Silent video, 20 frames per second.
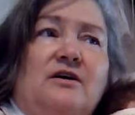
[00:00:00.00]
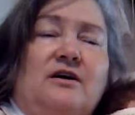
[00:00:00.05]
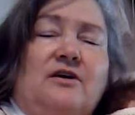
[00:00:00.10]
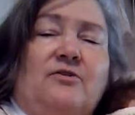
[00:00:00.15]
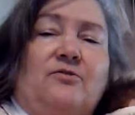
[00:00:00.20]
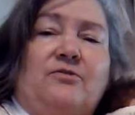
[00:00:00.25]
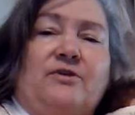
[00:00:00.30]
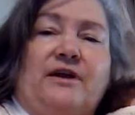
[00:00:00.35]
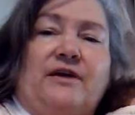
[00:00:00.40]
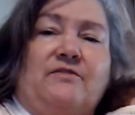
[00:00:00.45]
I
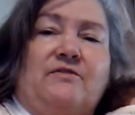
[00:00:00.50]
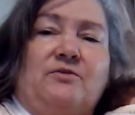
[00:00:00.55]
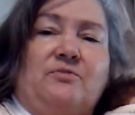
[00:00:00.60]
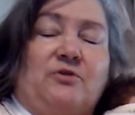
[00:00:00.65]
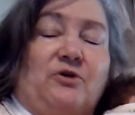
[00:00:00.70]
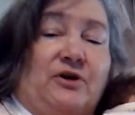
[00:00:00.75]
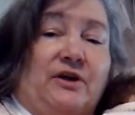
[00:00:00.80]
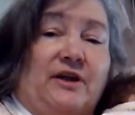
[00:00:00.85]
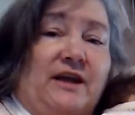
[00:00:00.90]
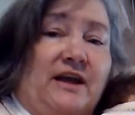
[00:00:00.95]
don't have any
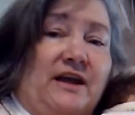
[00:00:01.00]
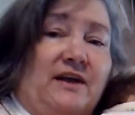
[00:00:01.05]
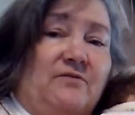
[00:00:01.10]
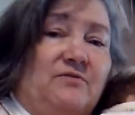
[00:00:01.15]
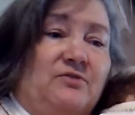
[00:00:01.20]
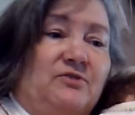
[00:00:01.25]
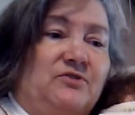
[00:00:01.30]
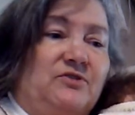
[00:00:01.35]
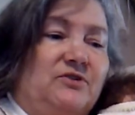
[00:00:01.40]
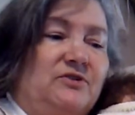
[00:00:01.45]
more
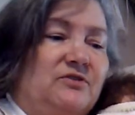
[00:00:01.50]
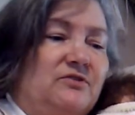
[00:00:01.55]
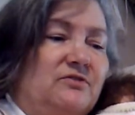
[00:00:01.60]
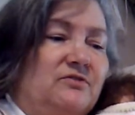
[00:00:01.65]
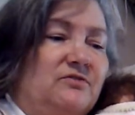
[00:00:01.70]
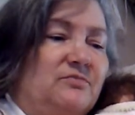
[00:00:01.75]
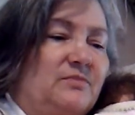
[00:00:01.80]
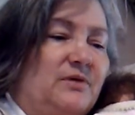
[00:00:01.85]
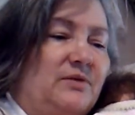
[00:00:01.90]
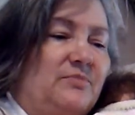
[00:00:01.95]

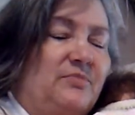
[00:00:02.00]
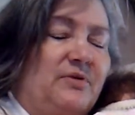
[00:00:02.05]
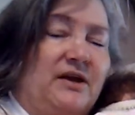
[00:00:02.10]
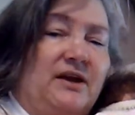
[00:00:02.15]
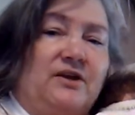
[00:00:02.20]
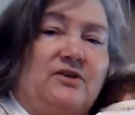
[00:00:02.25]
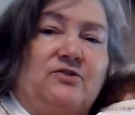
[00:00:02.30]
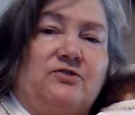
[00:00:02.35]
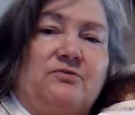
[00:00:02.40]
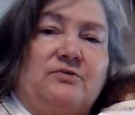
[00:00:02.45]
canvases, my
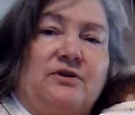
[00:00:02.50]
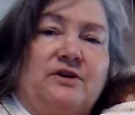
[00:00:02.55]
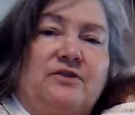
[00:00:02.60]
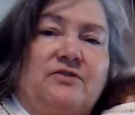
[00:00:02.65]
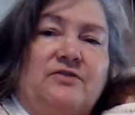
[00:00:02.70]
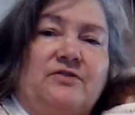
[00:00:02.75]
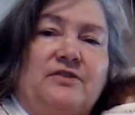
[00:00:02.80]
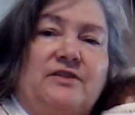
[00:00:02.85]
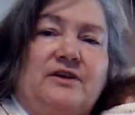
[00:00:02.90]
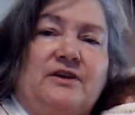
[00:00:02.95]
paint's
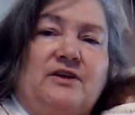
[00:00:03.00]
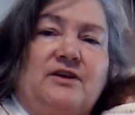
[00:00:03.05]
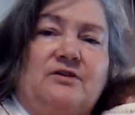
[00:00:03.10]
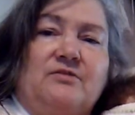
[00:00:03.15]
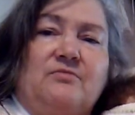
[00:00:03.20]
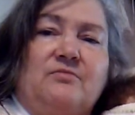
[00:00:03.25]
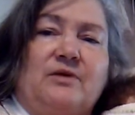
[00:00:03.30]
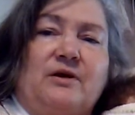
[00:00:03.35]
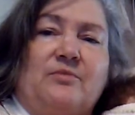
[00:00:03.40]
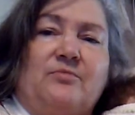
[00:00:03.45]
running
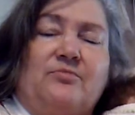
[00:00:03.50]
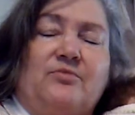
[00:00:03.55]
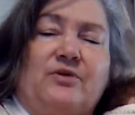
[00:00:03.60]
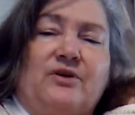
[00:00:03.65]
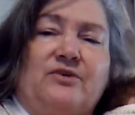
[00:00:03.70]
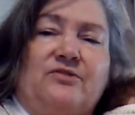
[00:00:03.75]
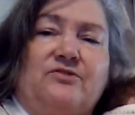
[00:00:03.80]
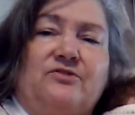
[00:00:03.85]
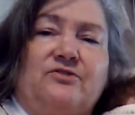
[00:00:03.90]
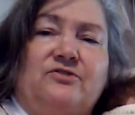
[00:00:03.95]
thin, my
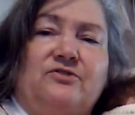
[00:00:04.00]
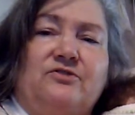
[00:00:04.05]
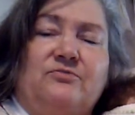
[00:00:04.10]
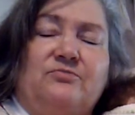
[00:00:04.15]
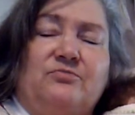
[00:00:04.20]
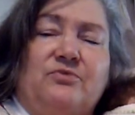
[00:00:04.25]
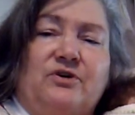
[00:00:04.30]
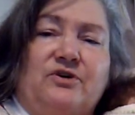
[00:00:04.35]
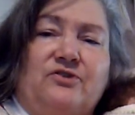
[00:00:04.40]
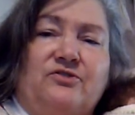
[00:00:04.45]
brushes
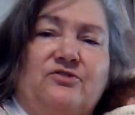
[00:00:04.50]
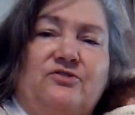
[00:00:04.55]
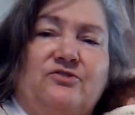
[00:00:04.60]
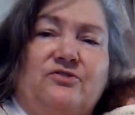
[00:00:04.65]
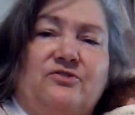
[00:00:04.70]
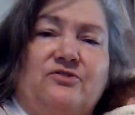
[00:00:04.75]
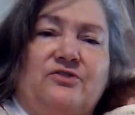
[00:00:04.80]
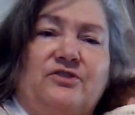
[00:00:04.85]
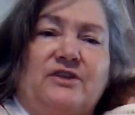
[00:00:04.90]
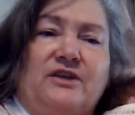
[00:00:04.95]

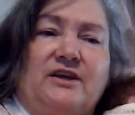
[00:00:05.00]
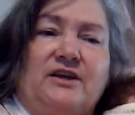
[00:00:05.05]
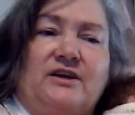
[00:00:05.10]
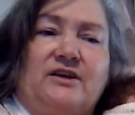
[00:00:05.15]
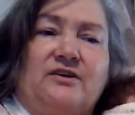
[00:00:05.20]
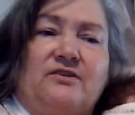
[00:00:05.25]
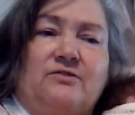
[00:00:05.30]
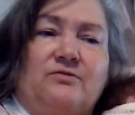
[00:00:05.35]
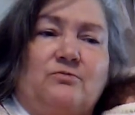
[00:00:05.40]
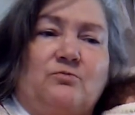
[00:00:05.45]
are
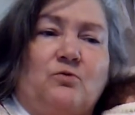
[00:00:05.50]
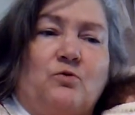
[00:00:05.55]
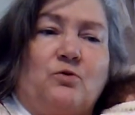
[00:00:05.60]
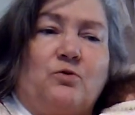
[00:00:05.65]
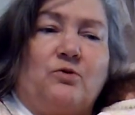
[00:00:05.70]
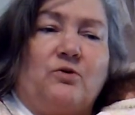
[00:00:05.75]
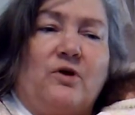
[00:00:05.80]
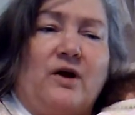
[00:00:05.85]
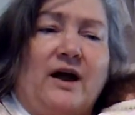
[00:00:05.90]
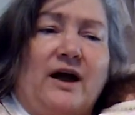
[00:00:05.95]
thin and
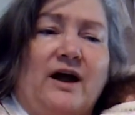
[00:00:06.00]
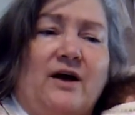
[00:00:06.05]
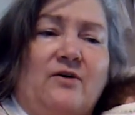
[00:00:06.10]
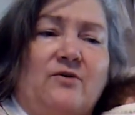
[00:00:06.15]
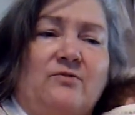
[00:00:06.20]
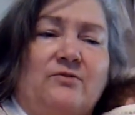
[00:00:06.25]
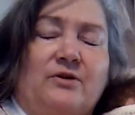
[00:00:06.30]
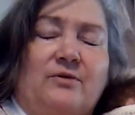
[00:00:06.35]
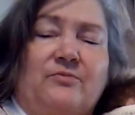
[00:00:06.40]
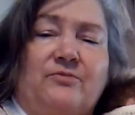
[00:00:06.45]
wore
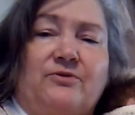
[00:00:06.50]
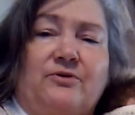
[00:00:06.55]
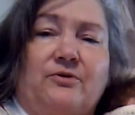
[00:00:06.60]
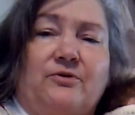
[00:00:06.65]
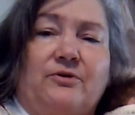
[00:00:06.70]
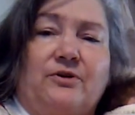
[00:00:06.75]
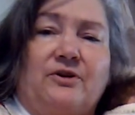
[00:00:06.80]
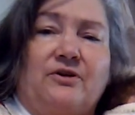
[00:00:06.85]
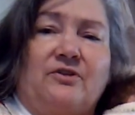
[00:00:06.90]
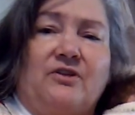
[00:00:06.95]
out, and I'm
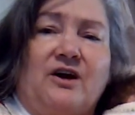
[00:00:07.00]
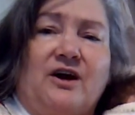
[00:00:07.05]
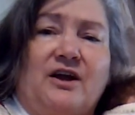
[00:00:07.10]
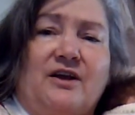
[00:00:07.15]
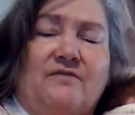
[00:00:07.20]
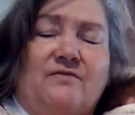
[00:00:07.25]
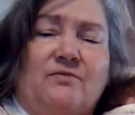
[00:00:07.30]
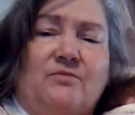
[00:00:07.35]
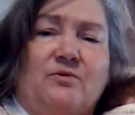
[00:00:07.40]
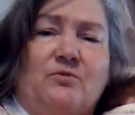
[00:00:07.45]
throwing a
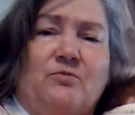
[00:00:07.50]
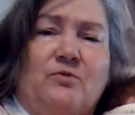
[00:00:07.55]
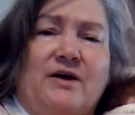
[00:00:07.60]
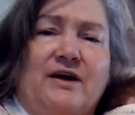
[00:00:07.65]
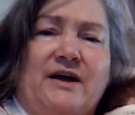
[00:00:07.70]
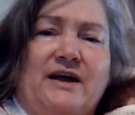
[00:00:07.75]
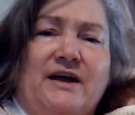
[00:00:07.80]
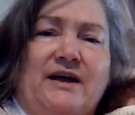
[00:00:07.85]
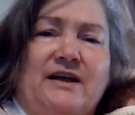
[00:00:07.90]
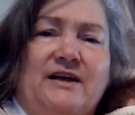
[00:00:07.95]
lot of them
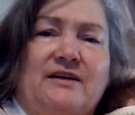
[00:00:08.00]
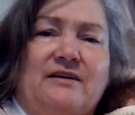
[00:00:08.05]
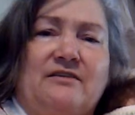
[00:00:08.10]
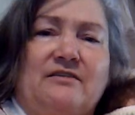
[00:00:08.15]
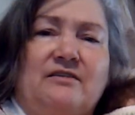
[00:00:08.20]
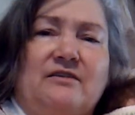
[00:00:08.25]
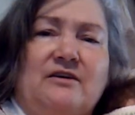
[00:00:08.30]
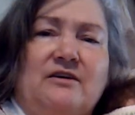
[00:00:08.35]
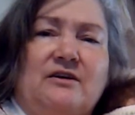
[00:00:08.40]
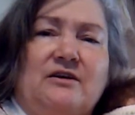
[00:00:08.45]
away,
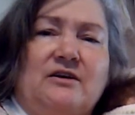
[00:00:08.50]
and